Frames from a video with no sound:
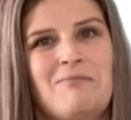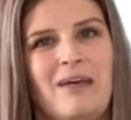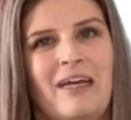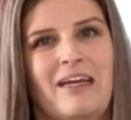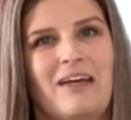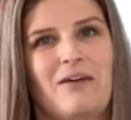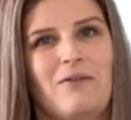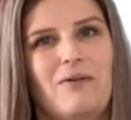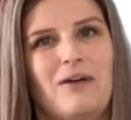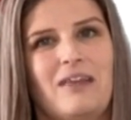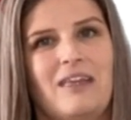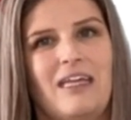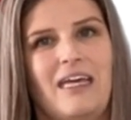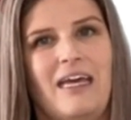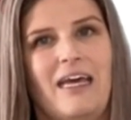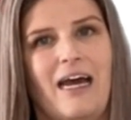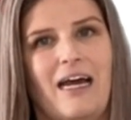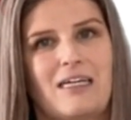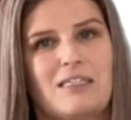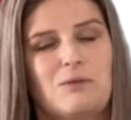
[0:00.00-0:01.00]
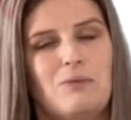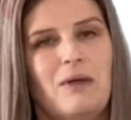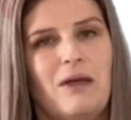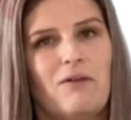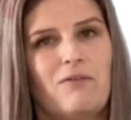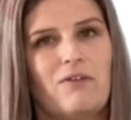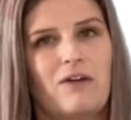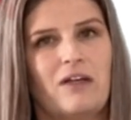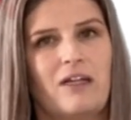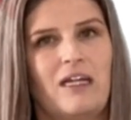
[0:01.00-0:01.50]
Tamminga with
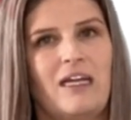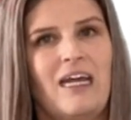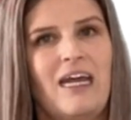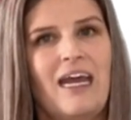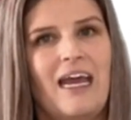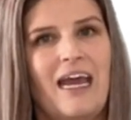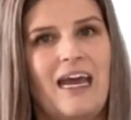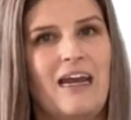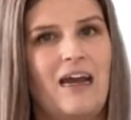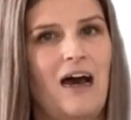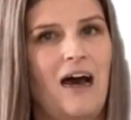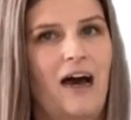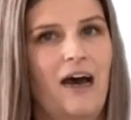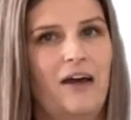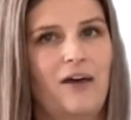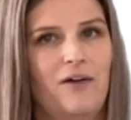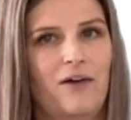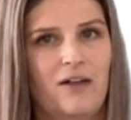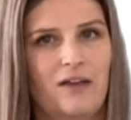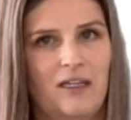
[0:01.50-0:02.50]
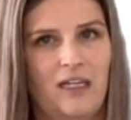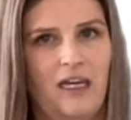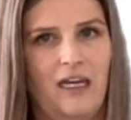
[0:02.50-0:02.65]
eXp Realty, and I'll